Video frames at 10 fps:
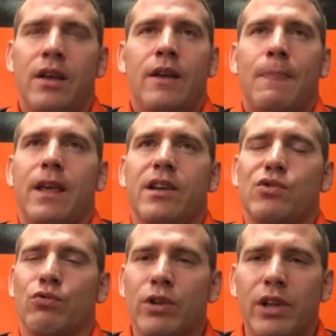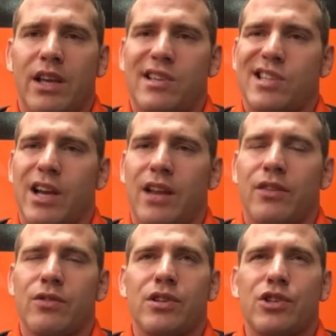is really exciting.
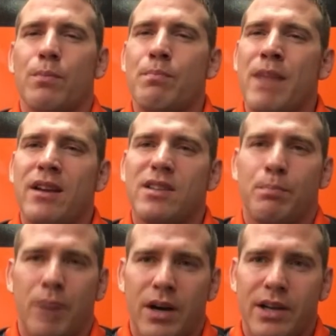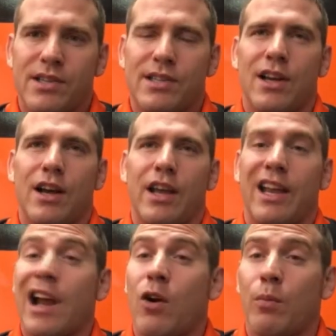There's a tremendous buzz in
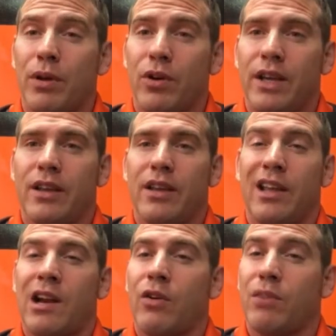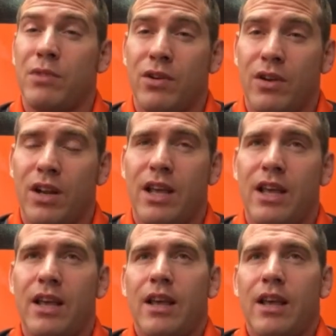our building, in our community,